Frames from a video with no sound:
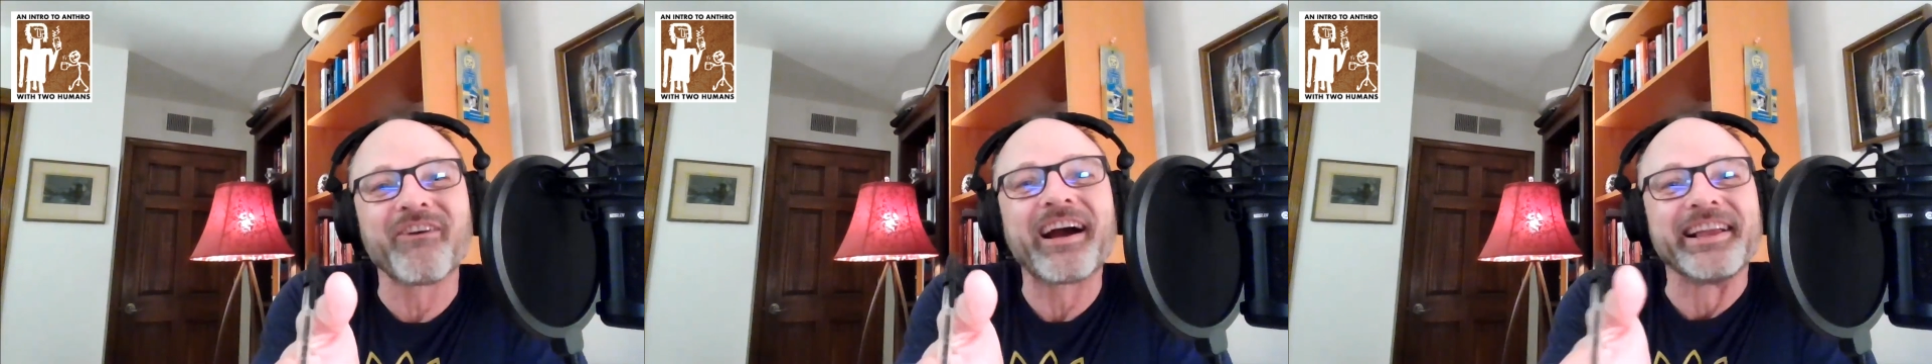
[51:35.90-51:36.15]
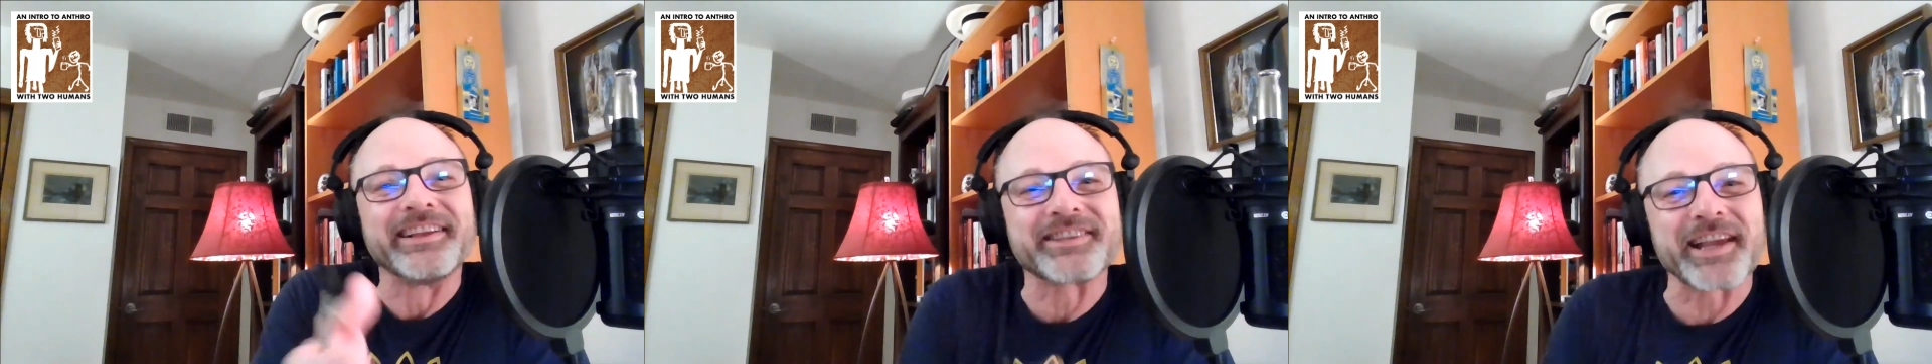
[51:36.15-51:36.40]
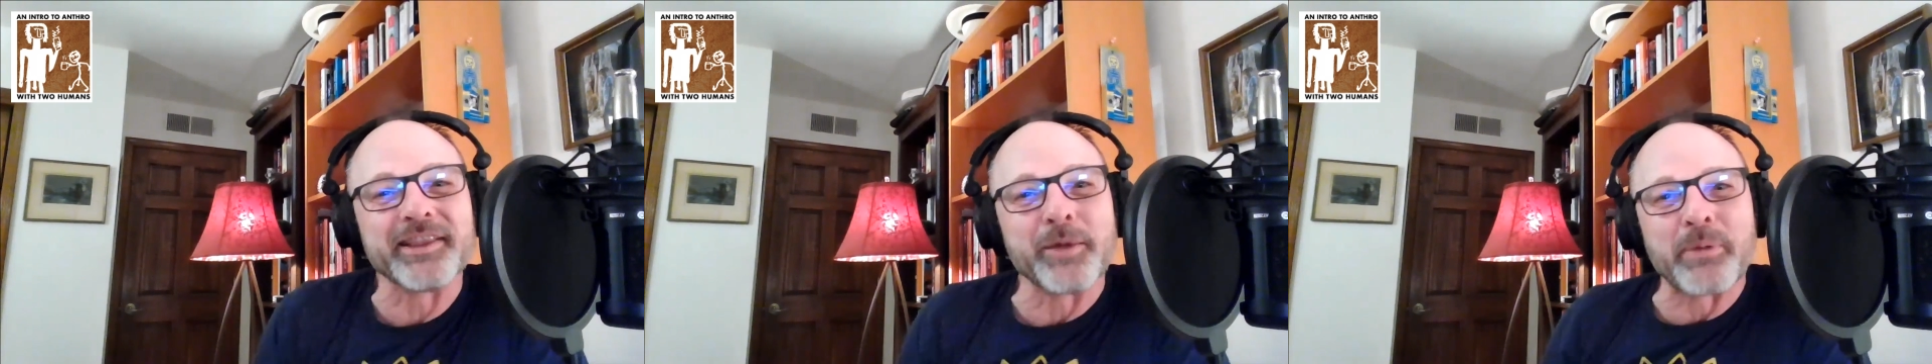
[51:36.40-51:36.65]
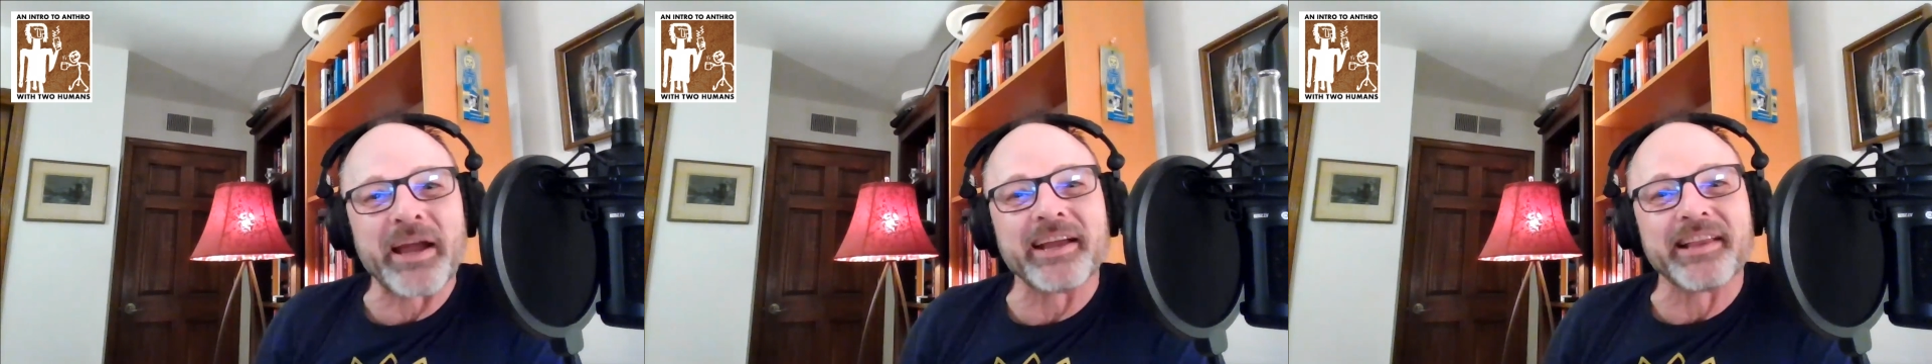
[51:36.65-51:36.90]
Right. He's getting the
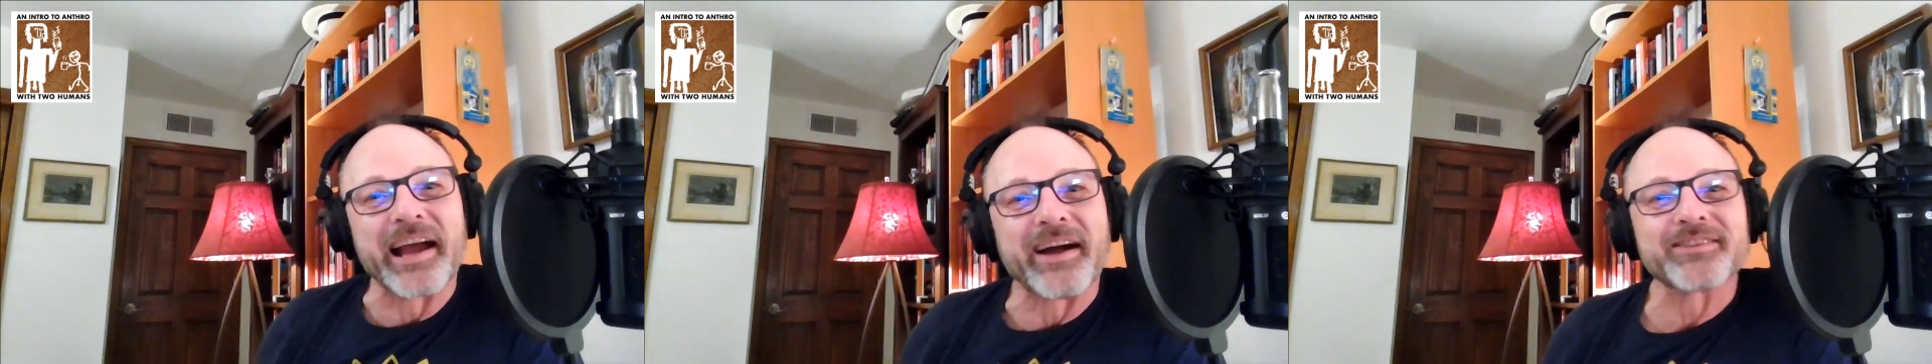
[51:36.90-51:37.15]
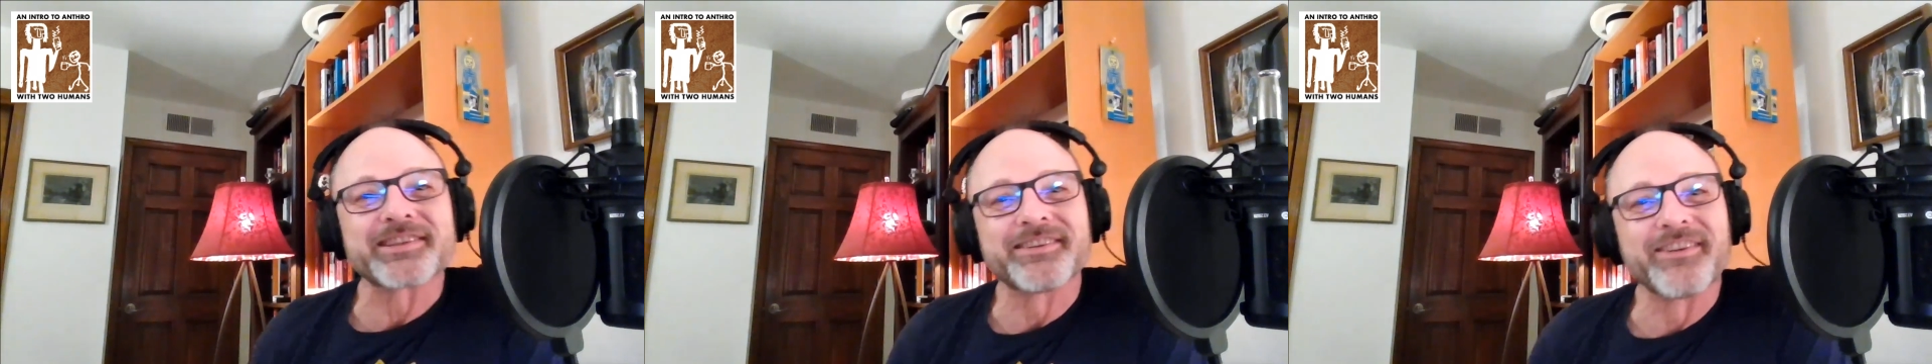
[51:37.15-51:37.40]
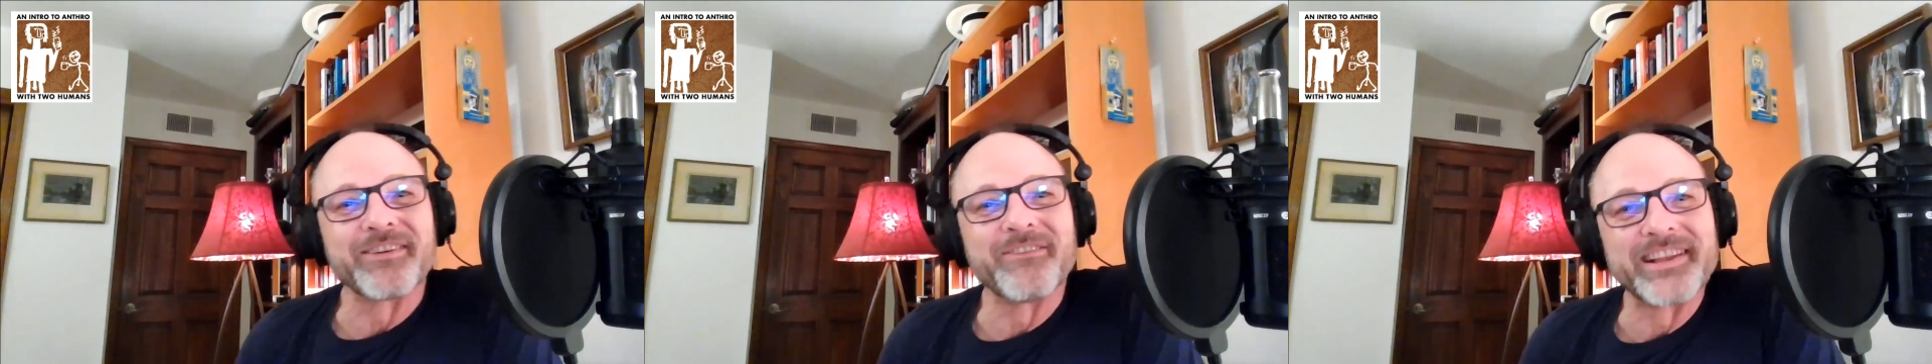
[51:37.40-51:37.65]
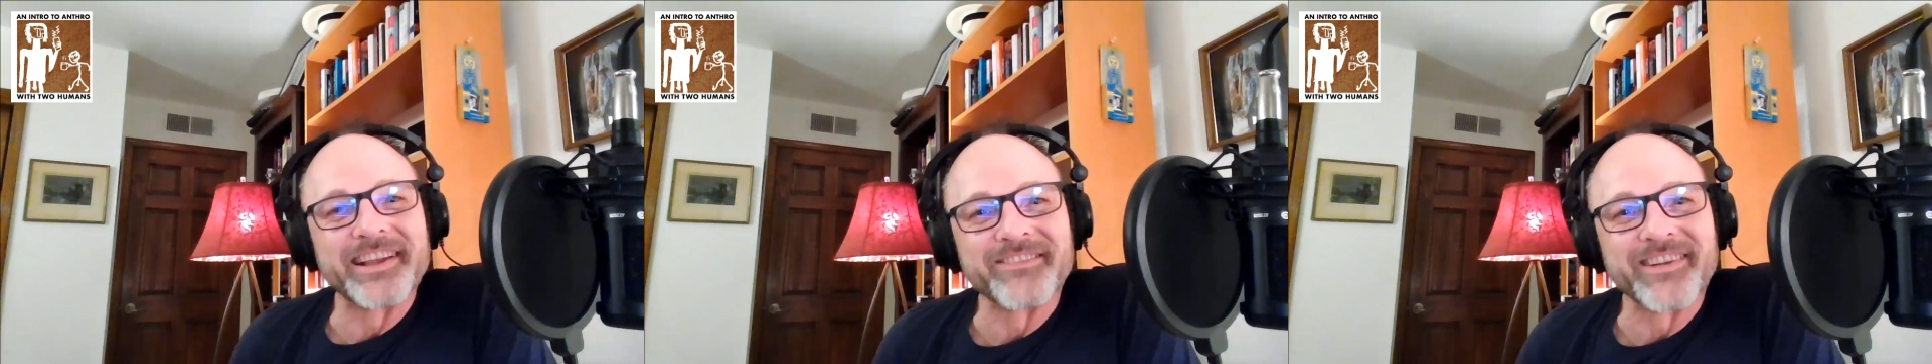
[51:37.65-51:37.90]
pain out or
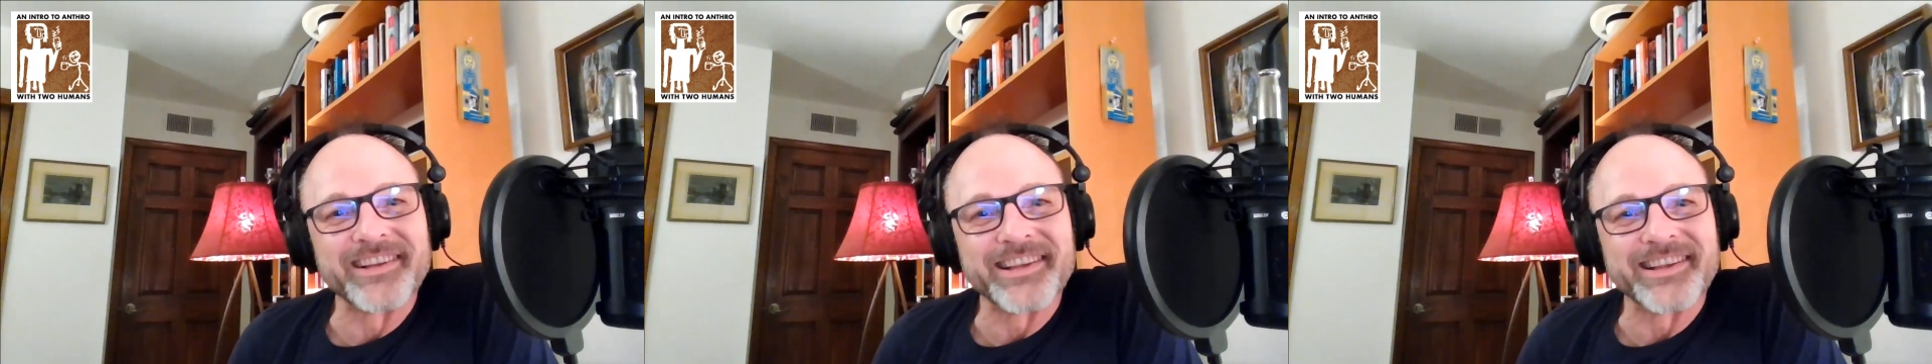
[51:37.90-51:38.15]
whatever it is,